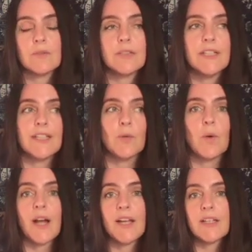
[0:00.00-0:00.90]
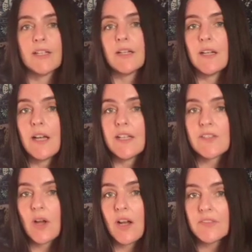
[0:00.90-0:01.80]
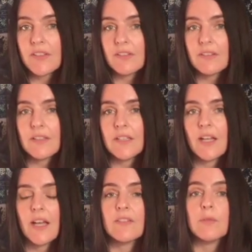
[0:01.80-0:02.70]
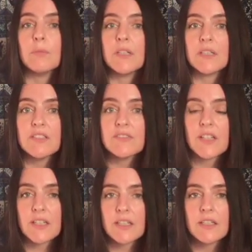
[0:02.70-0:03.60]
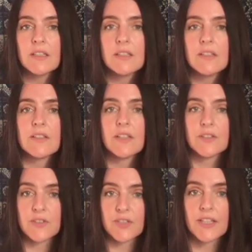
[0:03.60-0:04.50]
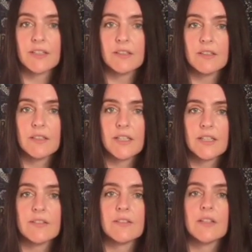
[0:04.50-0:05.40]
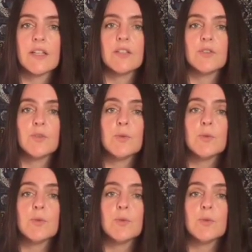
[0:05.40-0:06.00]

really why it's often seen as a malefic, this energy. It's too